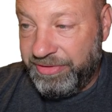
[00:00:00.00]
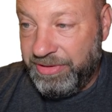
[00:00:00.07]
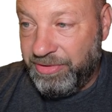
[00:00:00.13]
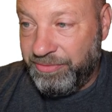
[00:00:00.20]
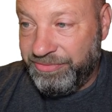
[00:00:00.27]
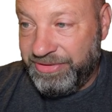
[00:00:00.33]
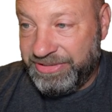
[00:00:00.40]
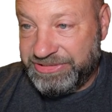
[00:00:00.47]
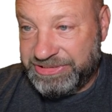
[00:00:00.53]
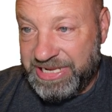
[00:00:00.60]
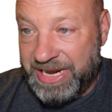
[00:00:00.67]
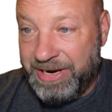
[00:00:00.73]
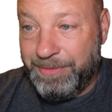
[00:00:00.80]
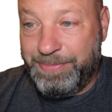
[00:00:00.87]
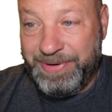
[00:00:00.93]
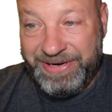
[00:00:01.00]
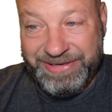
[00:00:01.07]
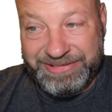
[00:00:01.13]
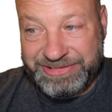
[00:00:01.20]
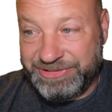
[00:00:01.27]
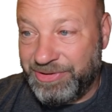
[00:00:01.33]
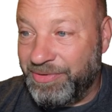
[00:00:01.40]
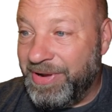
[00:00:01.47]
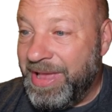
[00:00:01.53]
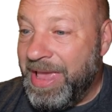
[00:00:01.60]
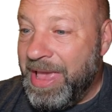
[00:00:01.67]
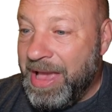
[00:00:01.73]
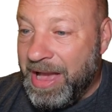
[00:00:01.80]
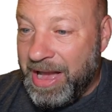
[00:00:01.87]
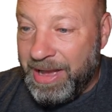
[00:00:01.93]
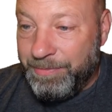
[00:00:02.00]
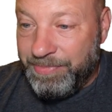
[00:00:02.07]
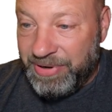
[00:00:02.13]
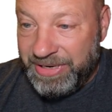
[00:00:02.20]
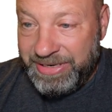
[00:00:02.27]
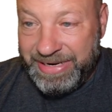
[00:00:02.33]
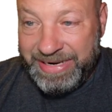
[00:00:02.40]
this setup here. So, but